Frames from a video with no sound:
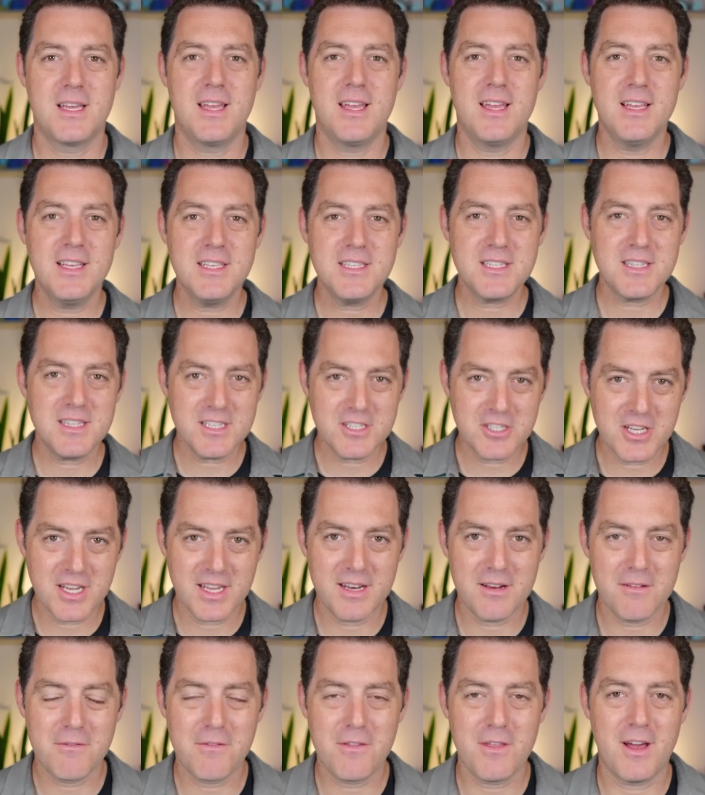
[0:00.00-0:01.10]
Is the chain
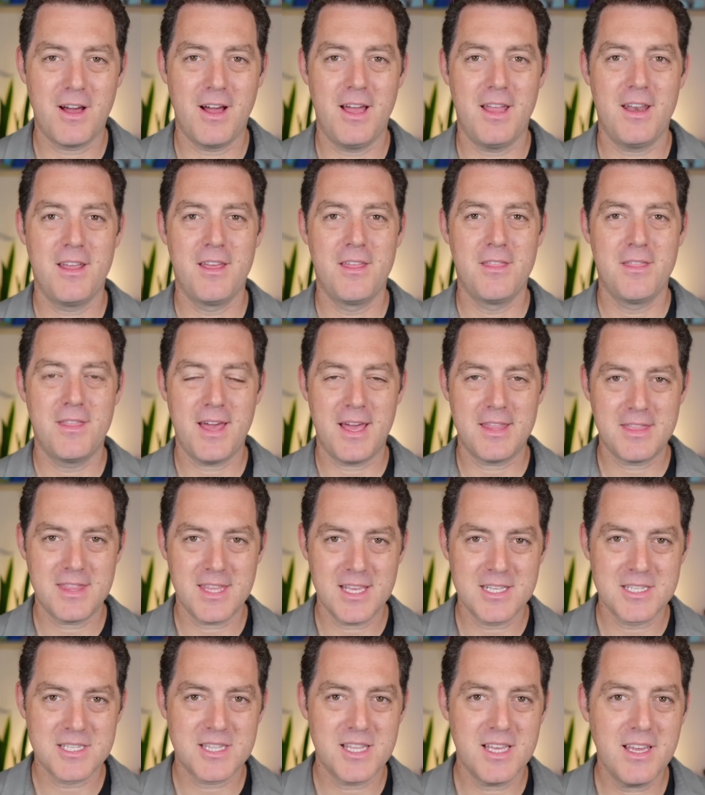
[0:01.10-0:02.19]
of thought that
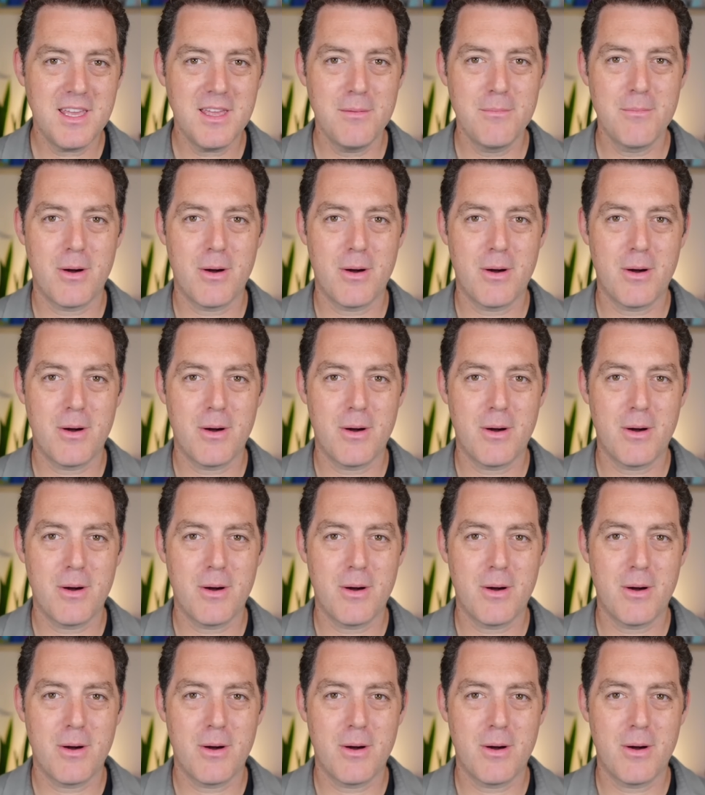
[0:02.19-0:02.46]
these thinking